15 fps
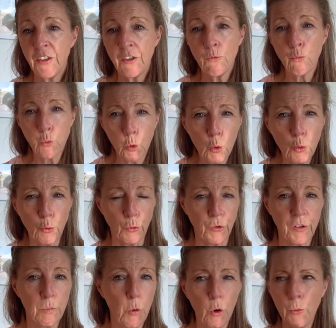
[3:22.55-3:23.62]

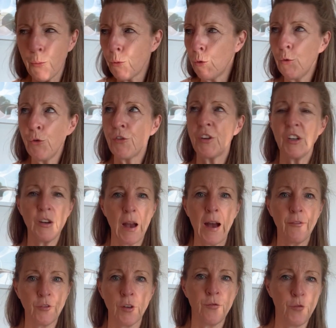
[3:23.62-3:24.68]
rules that you
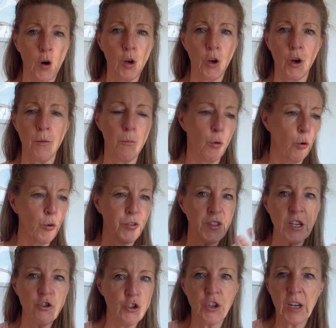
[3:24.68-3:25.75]
have to follow, more
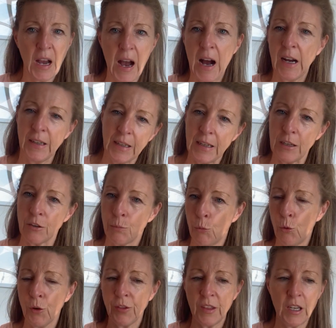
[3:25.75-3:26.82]
things you can't eat,
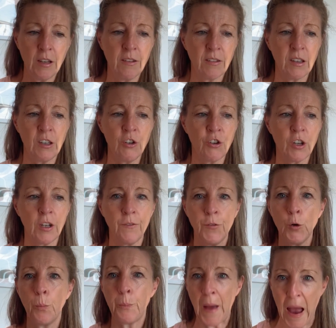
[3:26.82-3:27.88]
more things that you're going to
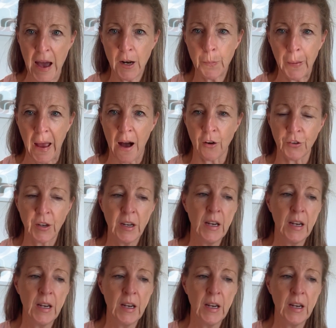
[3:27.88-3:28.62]
feel bad about